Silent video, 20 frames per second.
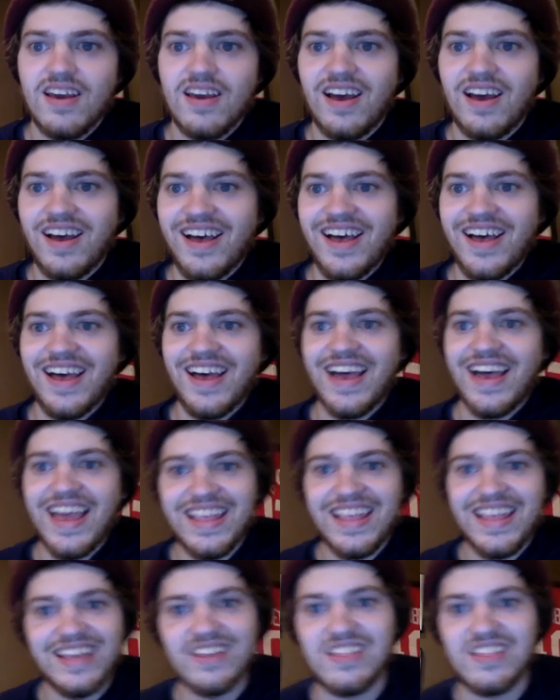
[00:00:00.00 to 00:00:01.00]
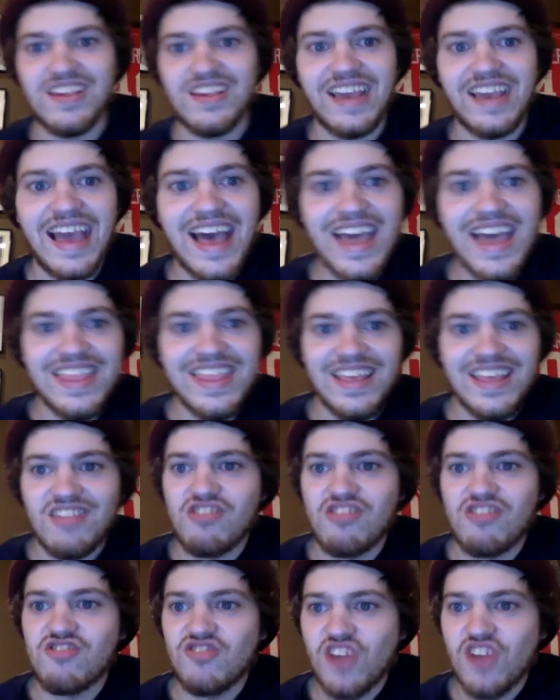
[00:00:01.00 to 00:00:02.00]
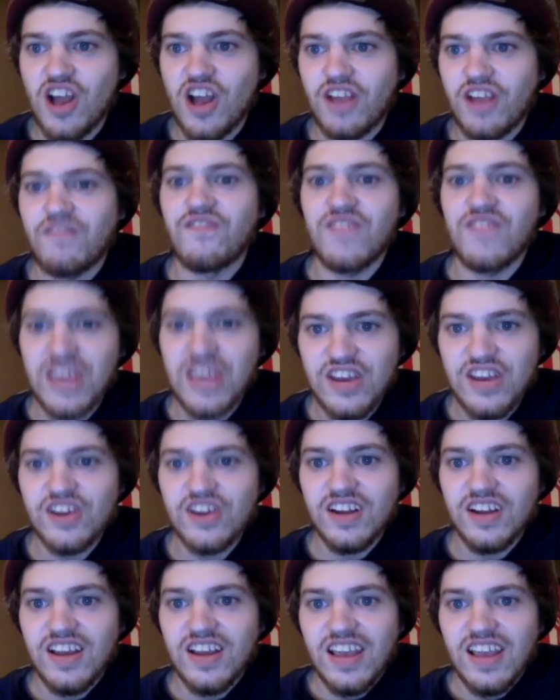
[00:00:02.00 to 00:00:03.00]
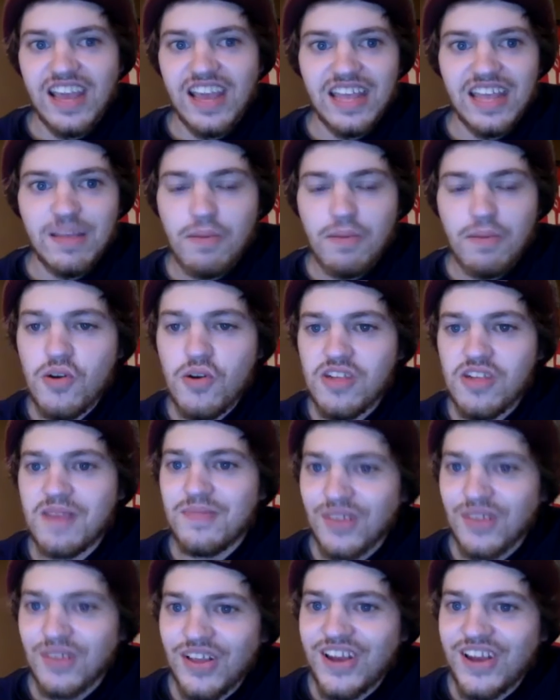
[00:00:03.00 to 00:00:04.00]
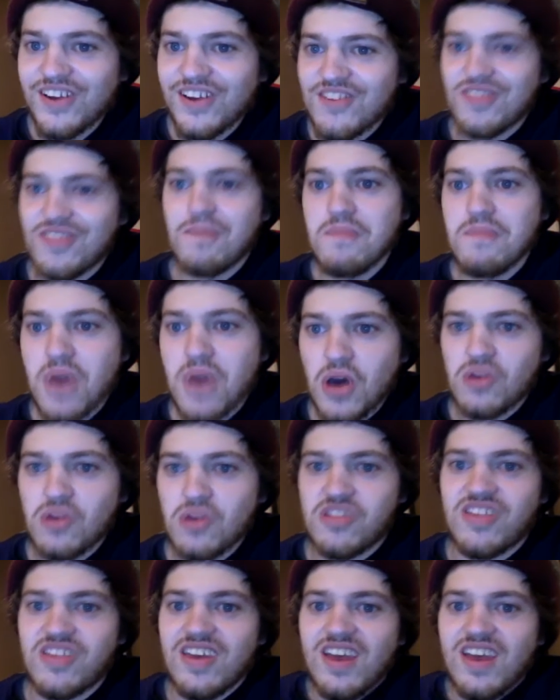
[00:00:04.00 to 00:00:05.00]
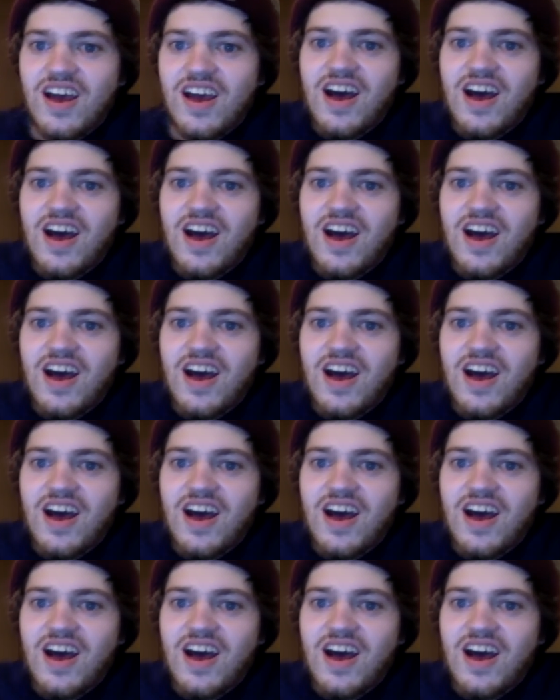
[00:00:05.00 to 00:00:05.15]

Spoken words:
And it's a guy that struck fear in opposing players the most.